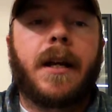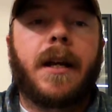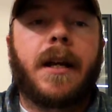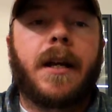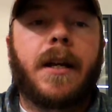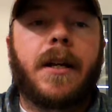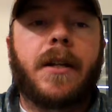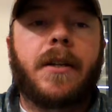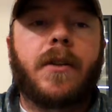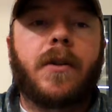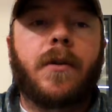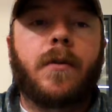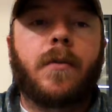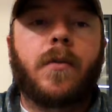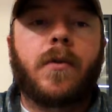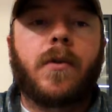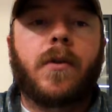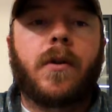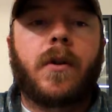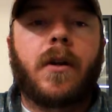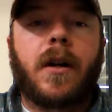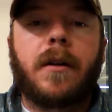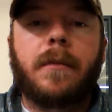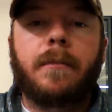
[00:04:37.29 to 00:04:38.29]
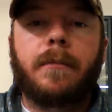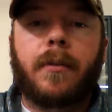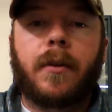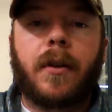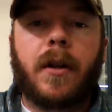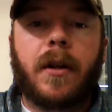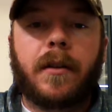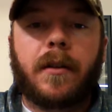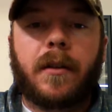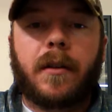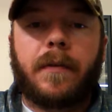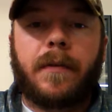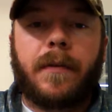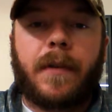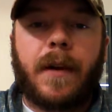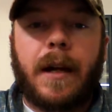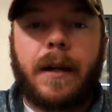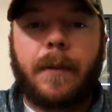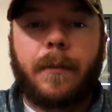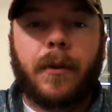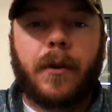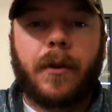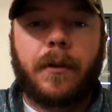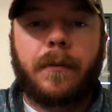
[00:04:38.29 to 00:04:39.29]
and you will unplug the
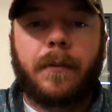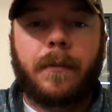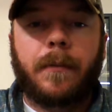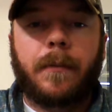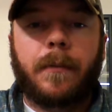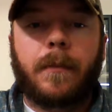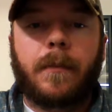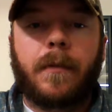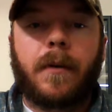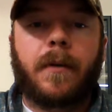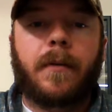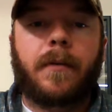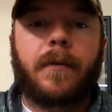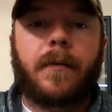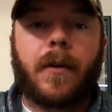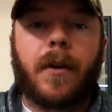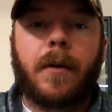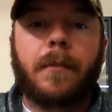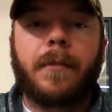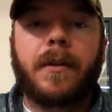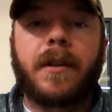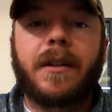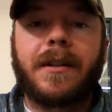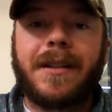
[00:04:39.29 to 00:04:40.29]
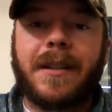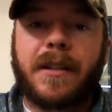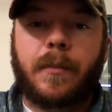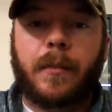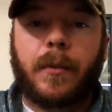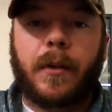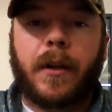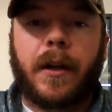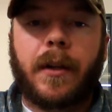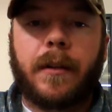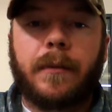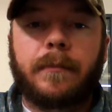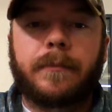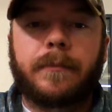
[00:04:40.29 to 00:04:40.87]
fiber from the display,